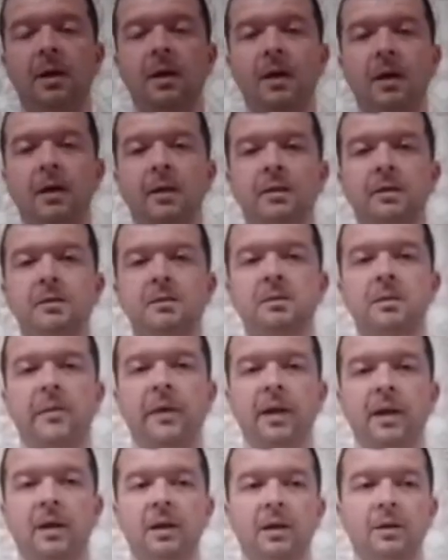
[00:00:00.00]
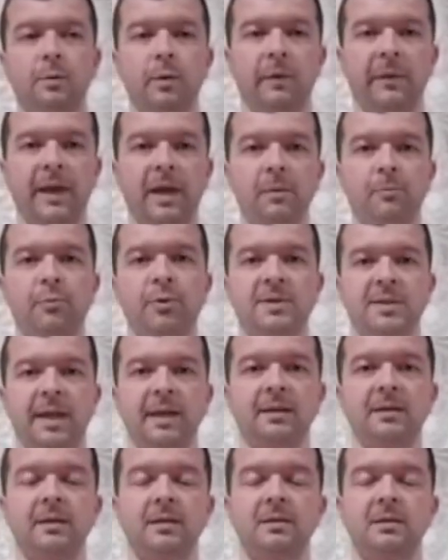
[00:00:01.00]
and they heard what they had
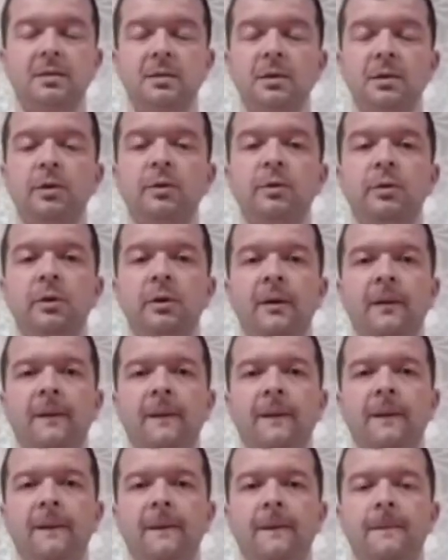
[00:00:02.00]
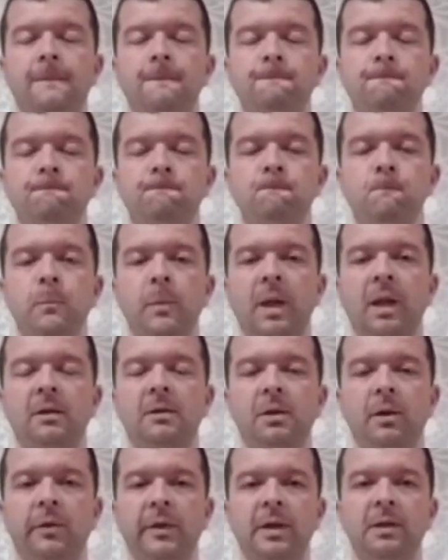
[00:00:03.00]
pretended to do.
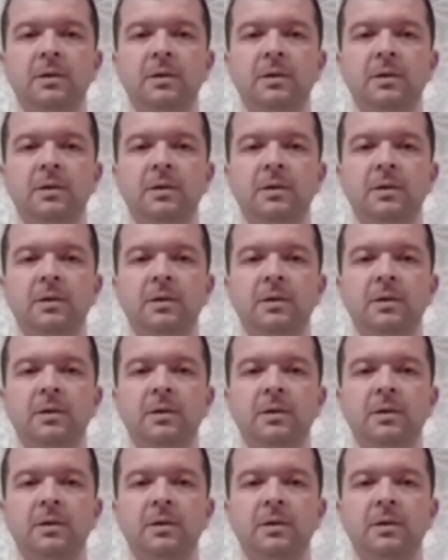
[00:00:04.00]
So the